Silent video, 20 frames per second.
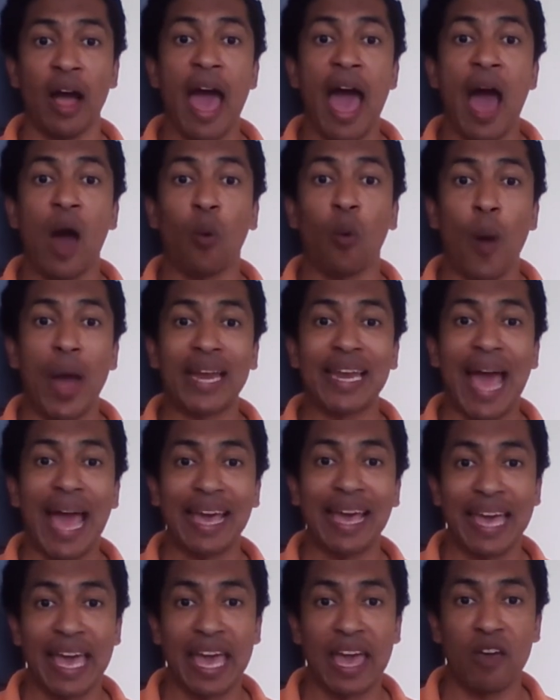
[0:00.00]
when I
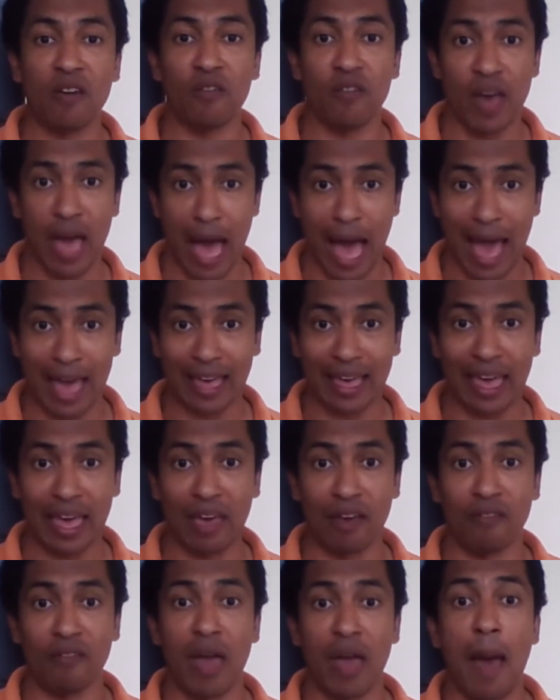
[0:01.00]
give
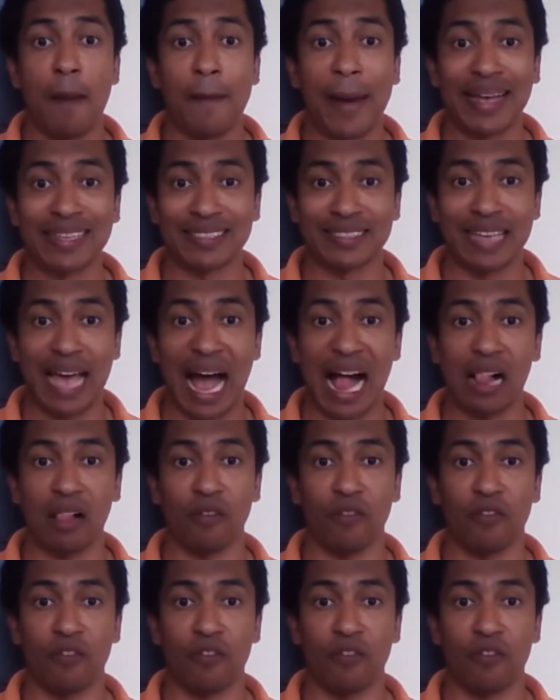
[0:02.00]
myself.